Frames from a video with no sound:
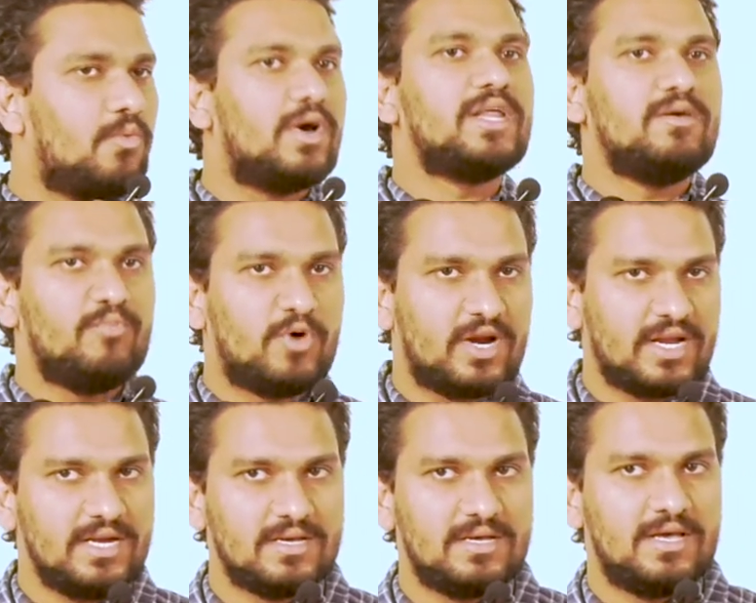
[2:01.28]
very
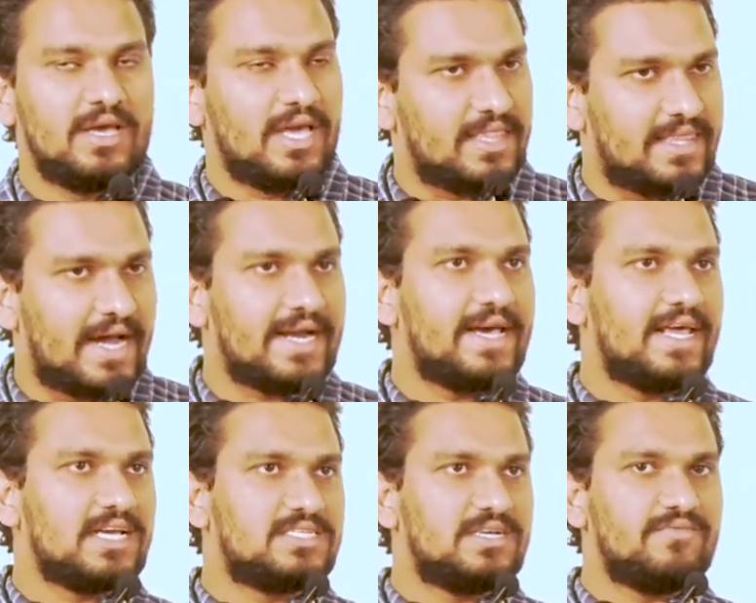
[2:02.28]
important. In that
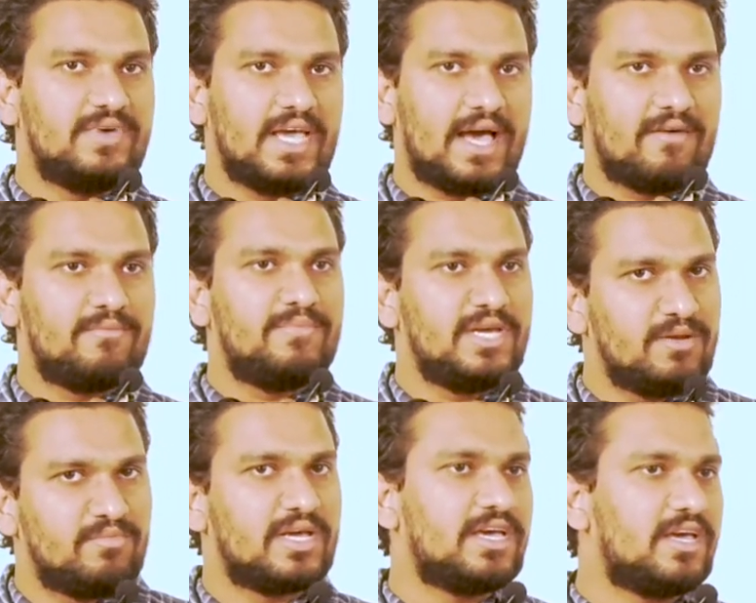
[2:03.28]
direction, we have
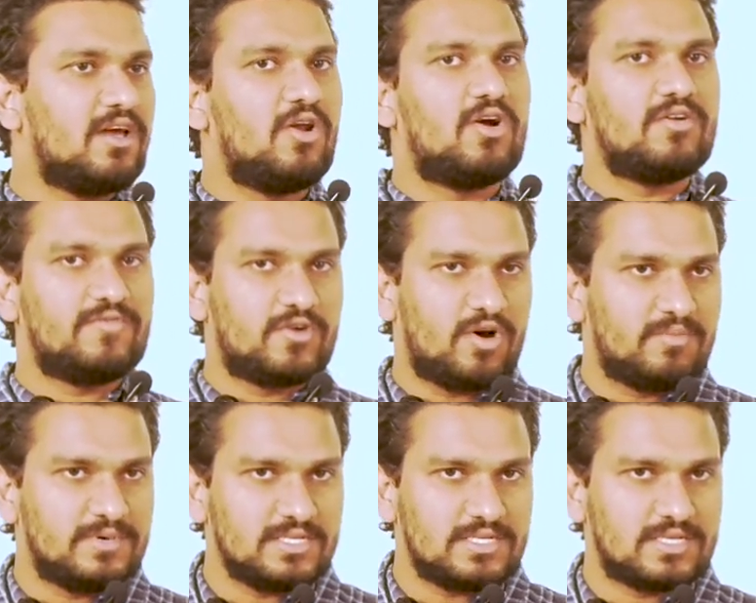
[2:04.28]
been bringing a lot of
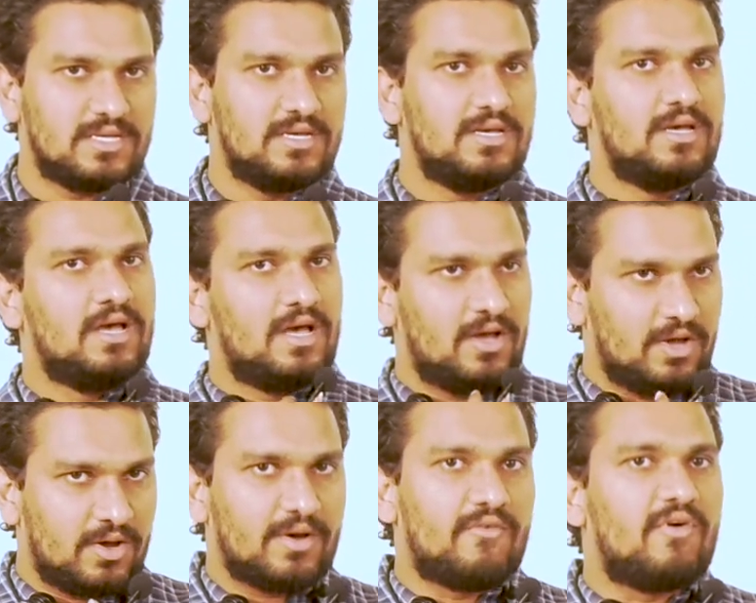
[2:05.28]
toppers
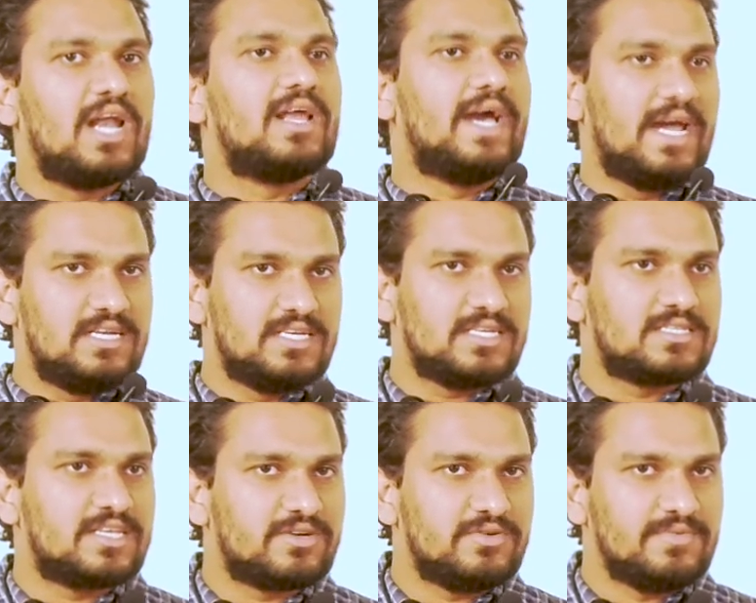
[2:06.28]
while guide
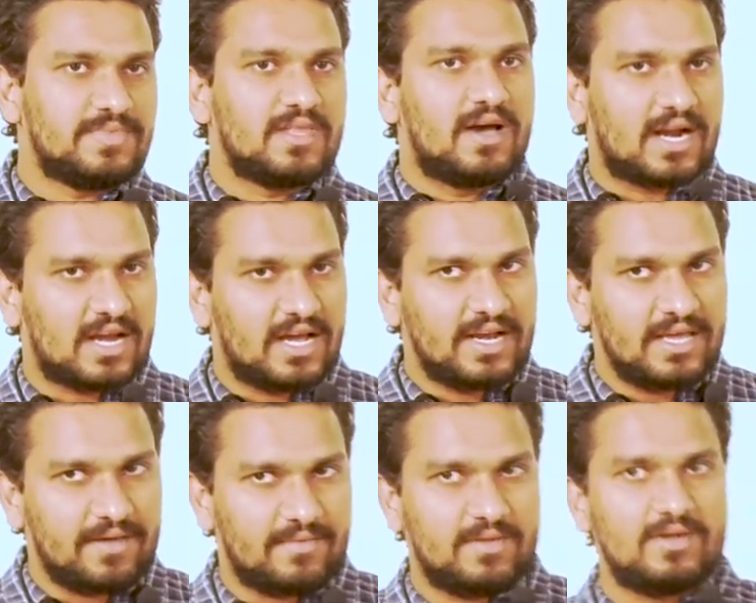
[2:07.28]
chestaru
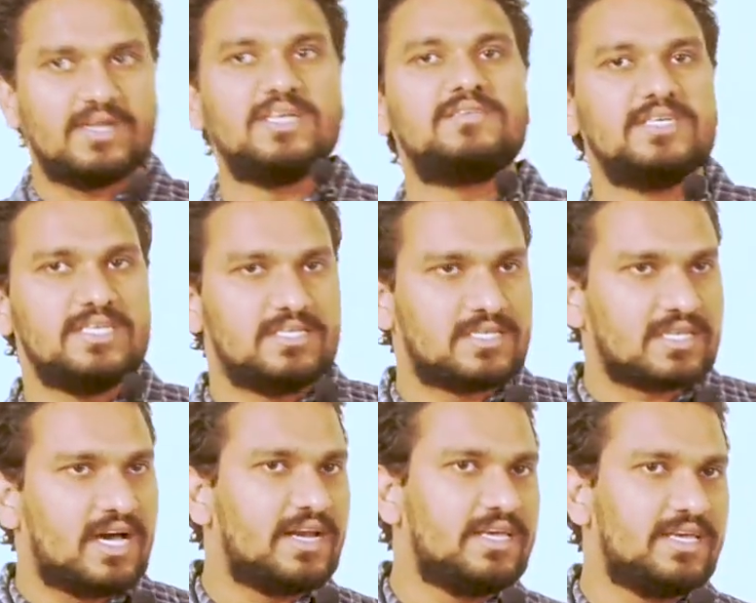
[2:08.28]
atlane test series
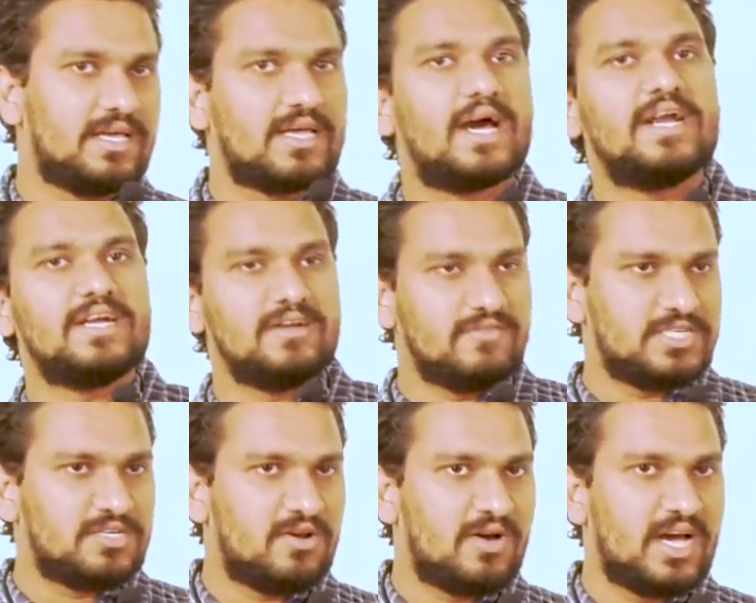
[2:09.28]
kani content
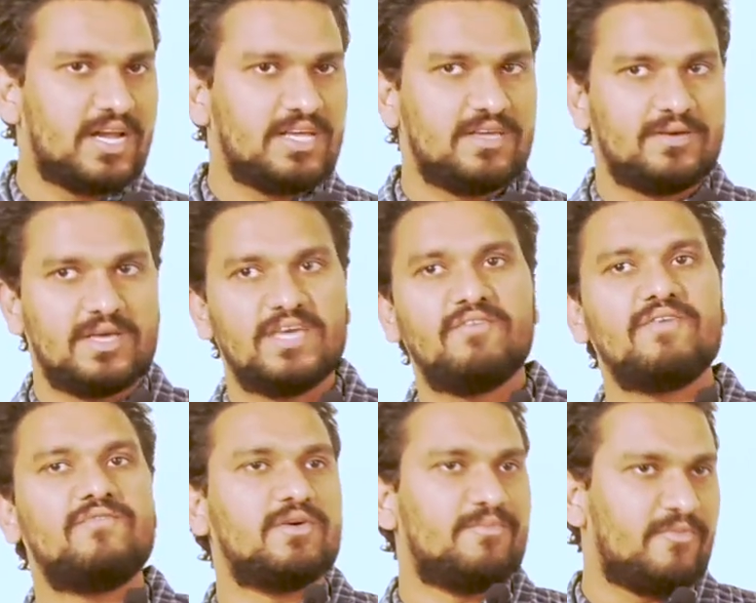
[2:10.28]
vishayamlo gaani,
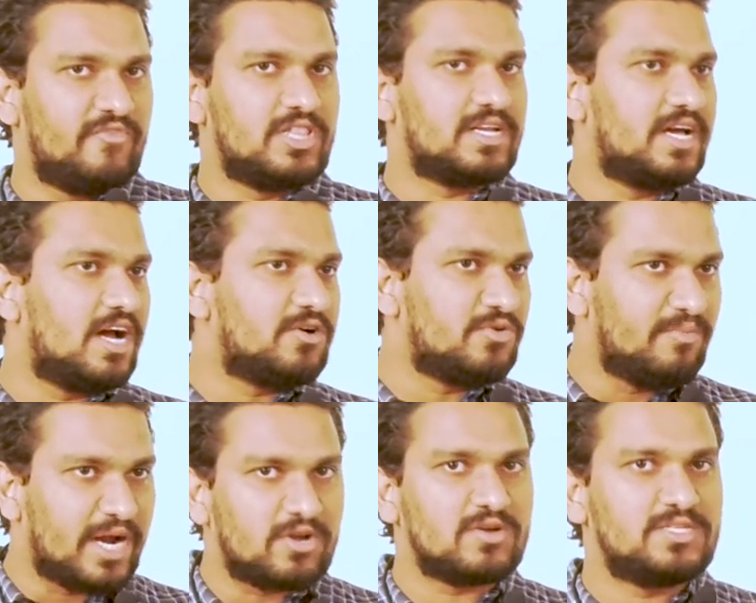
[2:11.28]
even for with regard to
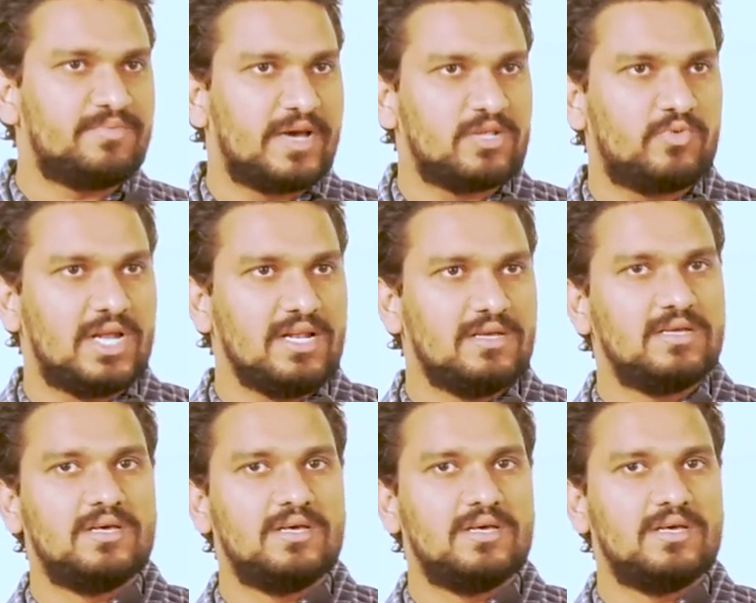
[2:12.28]
mentorship as well.